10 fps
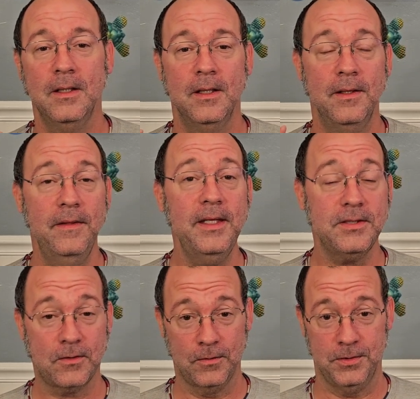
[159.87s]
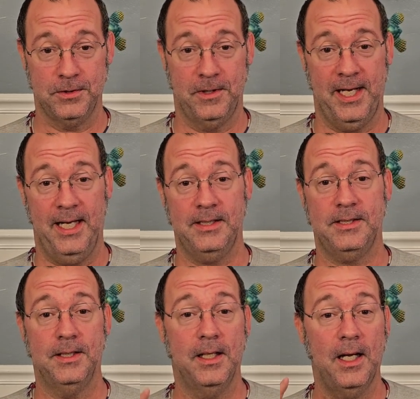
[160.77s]
This cruiser
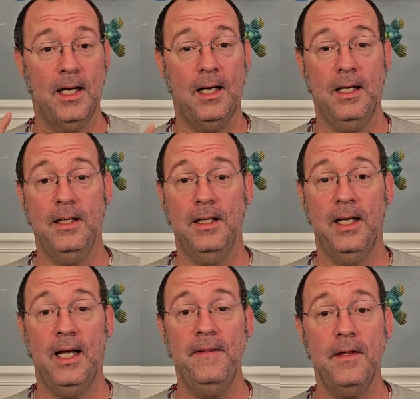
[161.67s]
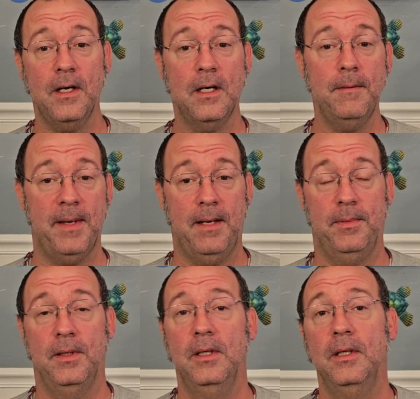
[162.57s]
asked, on the hub
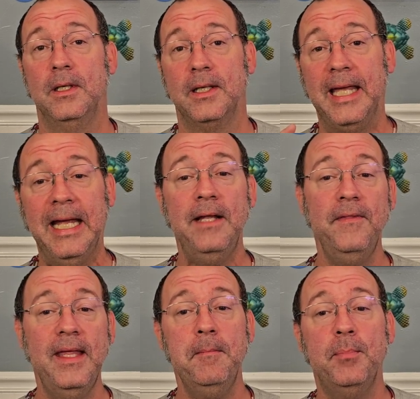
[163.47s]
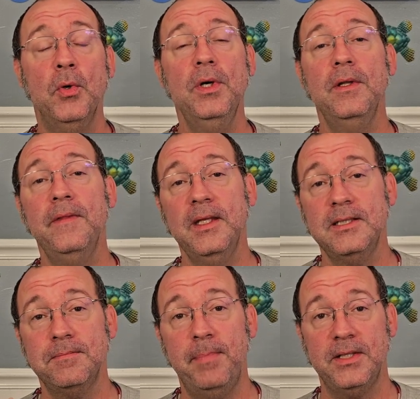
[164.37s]
app, can they put the
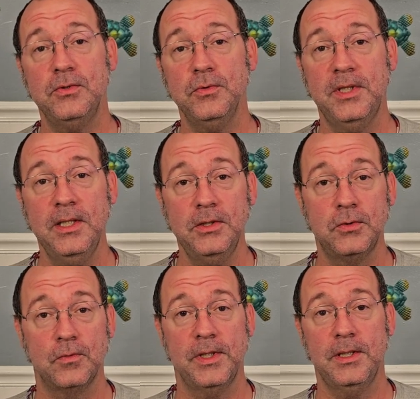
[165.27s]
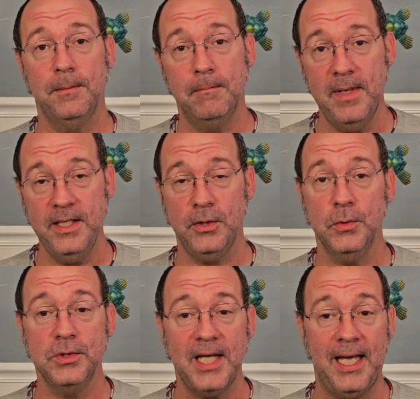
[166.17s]
specialty drink
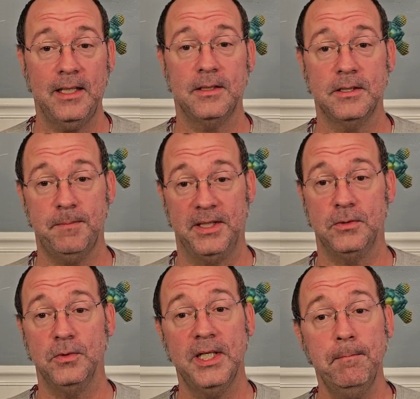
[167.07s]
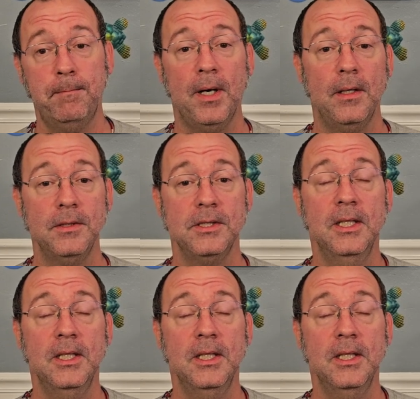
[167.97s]
menus at the specialty bars